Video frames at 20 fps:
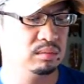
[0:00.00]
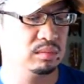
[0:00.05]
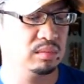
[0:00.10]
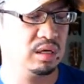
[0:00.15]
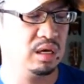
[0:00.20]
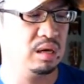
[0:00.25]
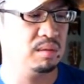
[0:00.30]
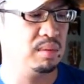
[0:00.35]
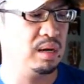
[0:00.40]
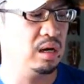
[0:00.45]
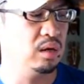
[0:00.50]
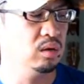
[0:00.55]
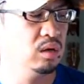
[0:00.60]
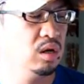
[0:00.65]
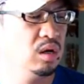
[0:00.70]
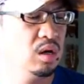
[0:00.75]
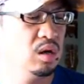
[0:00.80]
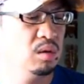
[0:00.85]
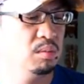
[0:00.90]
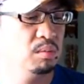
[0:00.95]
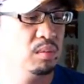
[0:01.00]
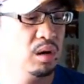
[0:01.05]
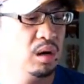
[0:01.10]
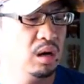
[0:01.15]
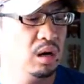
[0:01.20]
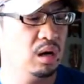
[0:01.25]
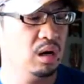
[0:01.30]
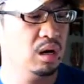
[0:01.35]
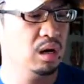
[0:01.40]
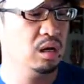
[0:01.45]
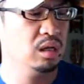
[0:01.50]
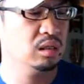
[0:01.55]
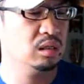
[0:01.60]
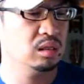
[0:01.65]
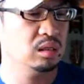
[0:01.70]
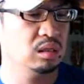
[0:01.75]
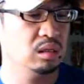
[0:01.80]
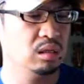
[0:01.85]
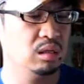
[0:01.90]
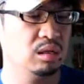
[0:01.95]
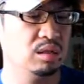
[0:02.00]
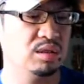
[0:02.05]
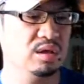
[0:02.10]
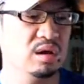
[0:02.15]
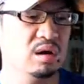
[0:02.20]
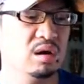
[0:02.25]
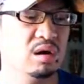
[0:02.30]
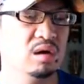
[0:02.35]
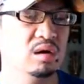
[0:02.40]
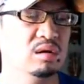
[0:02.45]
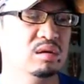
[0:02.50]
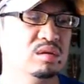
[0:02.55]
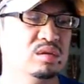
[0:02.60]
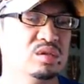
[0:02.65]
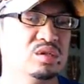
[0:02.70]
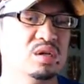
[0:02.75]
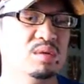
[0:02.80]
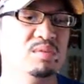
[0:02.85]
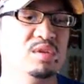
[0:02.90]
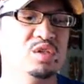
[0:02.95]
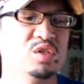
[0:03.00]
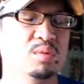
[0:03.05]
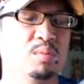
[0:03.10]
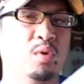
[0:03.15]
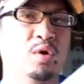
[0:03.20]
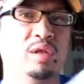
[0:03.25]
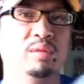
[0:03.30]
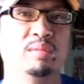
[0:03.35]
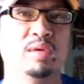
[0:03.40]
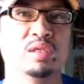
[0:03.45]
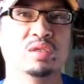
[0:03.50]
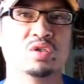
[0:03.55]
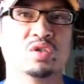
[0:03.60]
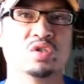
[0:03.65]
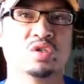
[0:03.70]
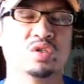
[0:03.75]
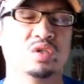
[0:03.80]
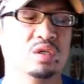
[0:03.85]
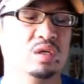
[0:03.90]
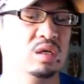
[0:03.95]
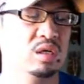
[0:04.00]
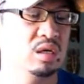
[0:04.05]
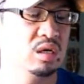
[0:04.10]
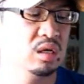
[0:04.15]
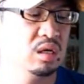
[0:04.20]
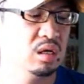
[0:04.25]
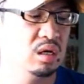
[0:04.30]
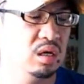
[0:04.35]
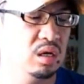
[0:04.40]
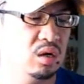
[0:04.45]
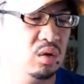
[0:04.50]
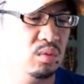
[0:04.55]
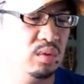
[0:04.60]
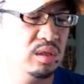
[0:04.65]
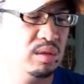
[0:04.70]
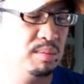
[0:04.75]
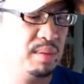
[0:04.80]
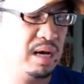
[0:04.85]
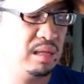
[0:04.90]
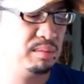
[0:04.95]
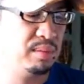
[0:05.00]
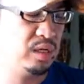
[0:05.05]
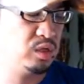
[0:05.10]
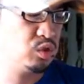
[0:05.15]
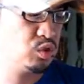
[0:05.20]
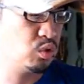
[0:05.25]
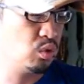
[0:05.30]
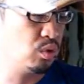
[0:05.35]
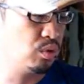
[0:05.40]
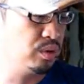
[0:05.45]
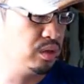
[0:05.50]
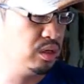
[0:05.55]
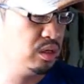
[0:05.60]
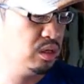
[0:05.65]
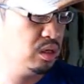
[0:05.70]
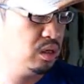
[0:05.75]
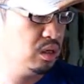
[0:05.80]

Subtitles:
came out, but there are some disappointments with the Batman story.